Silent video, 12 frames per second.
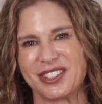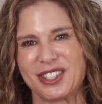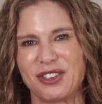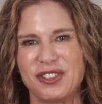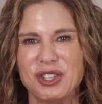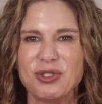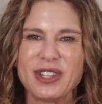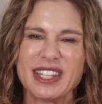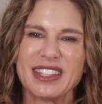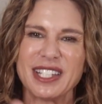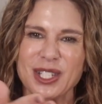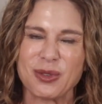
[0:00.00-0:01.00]
So if you
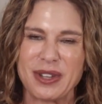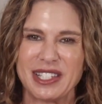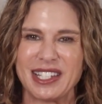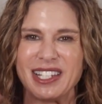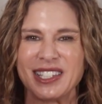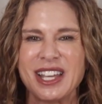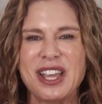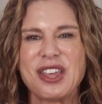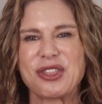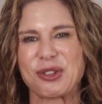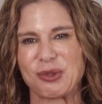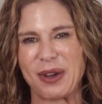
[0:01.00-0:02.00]
get these quizzes
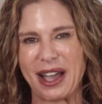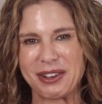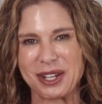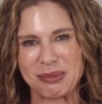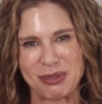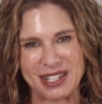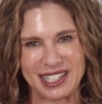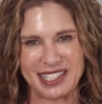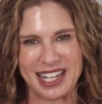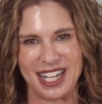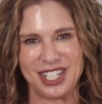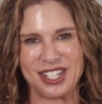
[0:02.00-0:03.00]
throughout your
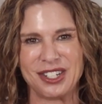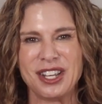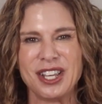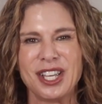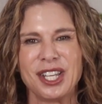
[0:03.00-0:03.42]
presentation,